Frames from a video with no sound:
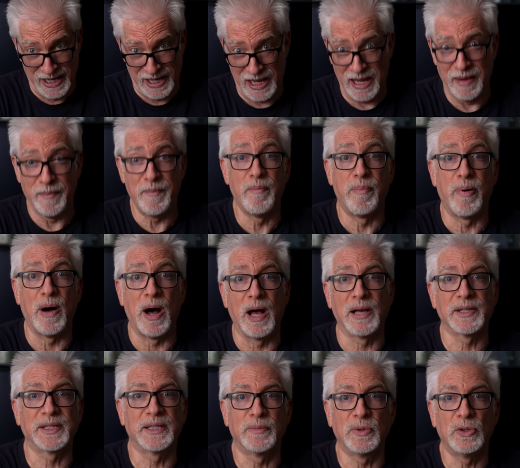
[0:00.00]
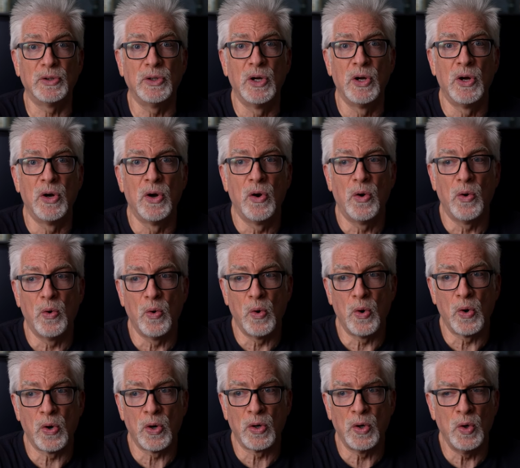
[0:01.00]
impossible,
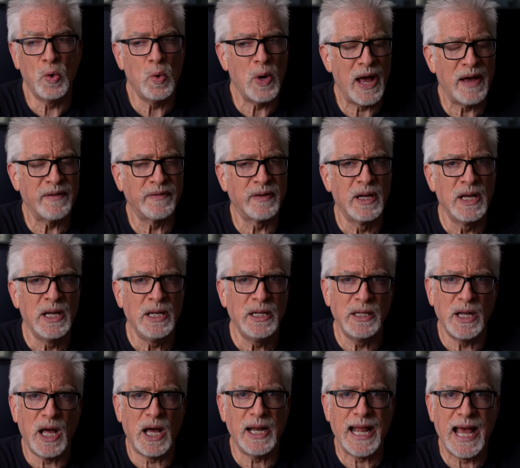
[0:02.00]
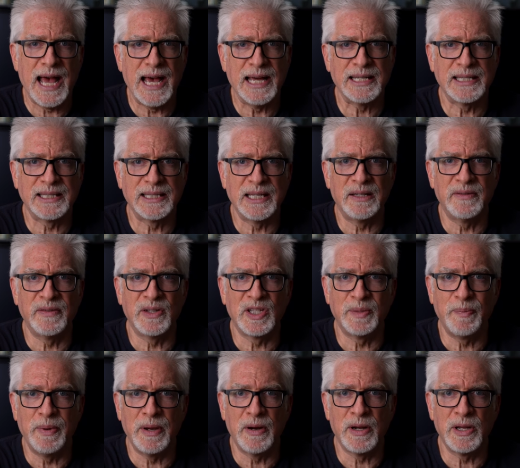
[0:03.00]
or who have not had a set of
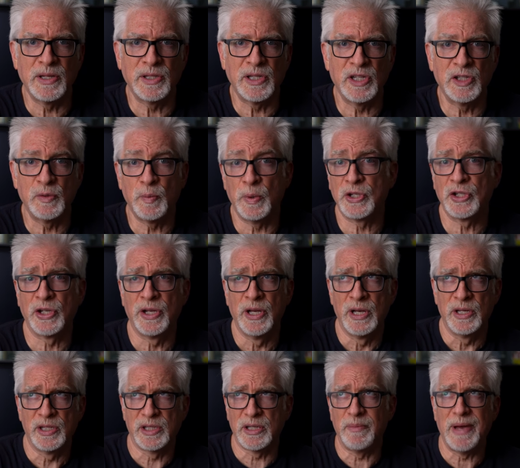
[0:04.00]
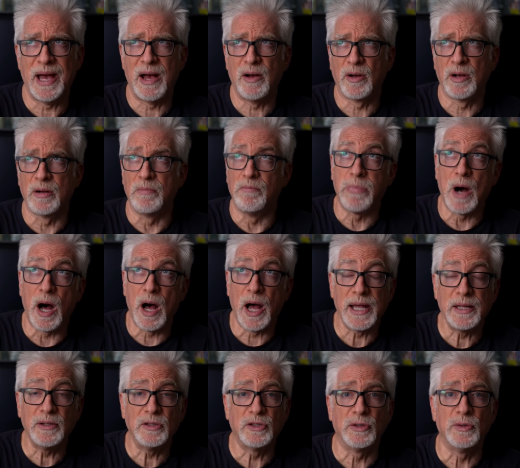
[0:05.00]
experiences which somehow
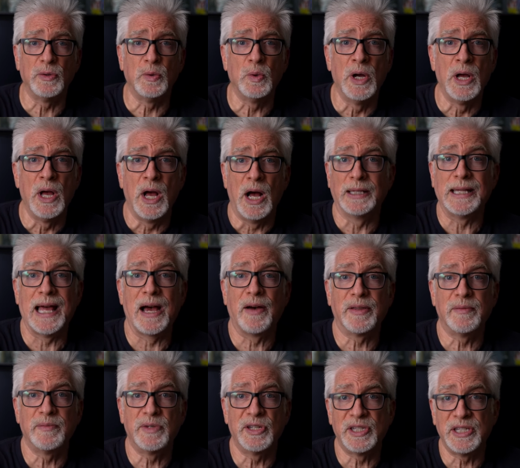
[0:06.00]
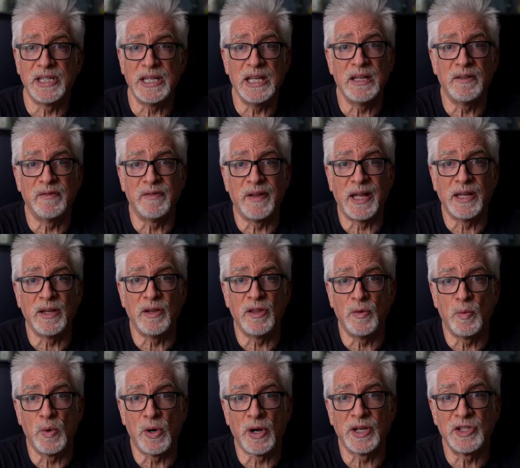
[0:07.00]
combine to allow them to see and value
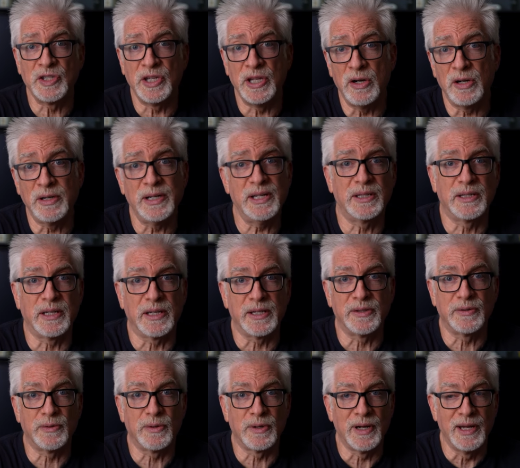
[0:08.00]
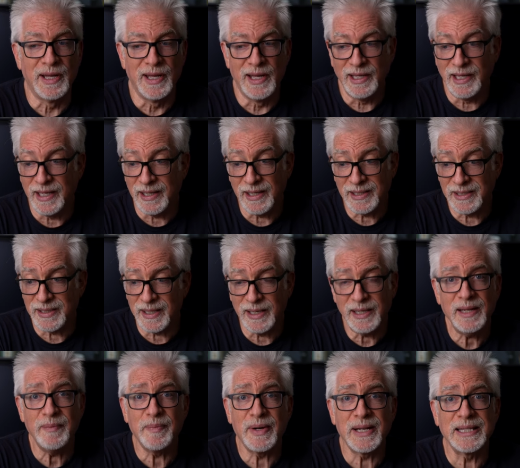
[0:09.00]
the work as the artist does, or get
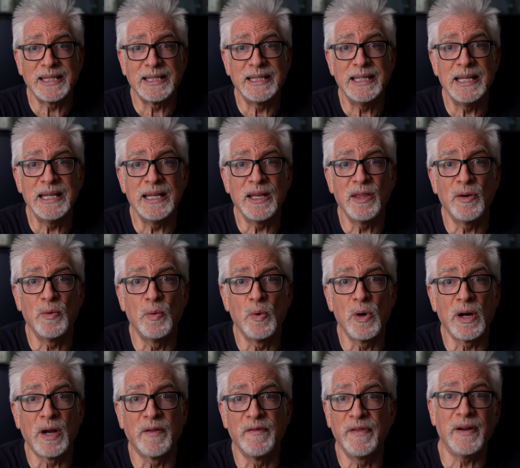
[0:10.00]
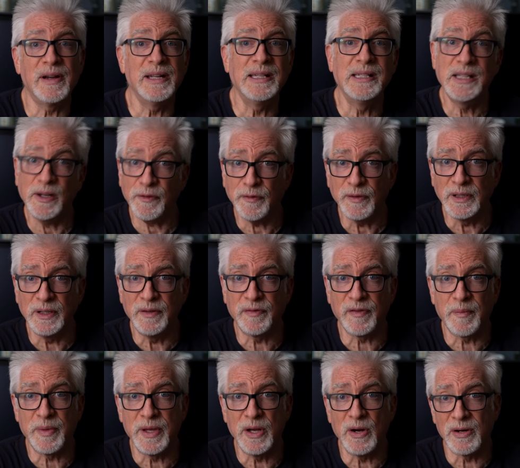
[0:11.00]
excited by seeing the work very differently
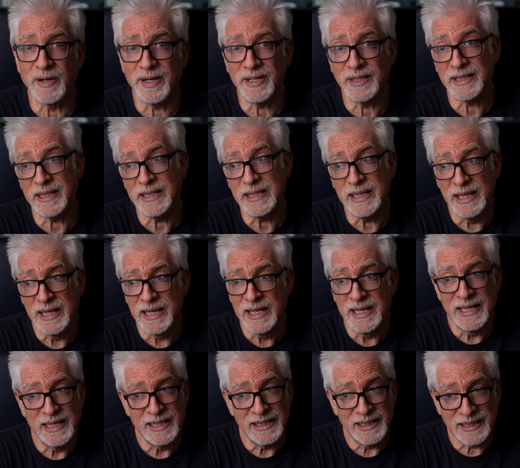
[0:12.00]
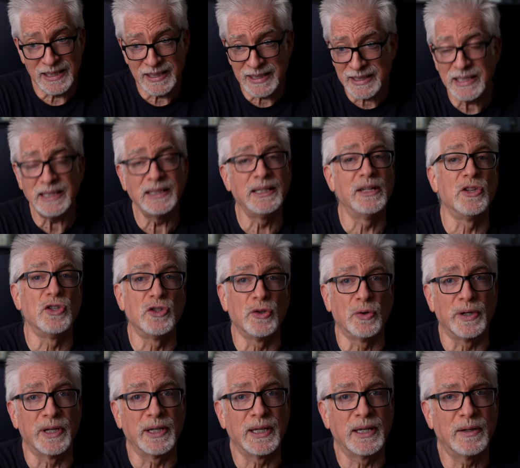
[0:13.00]
from the artist and still
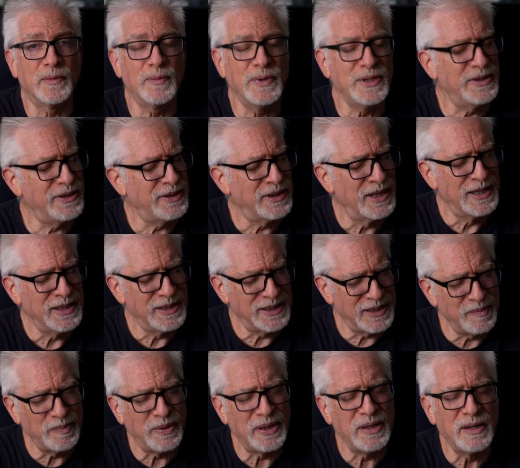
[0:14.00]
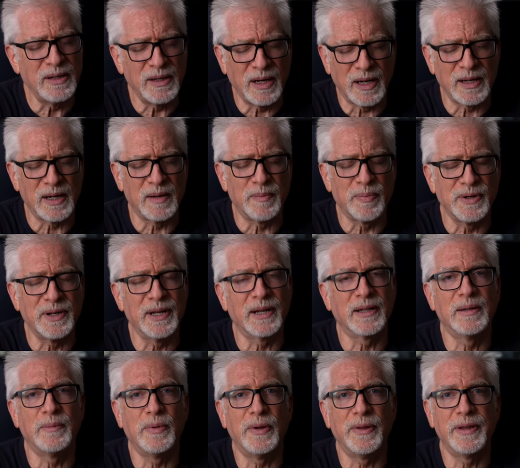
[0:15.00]
enjoying it, which is simply not a
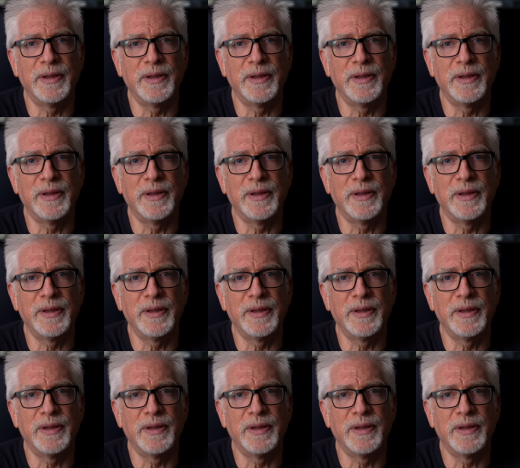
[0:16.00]
predictable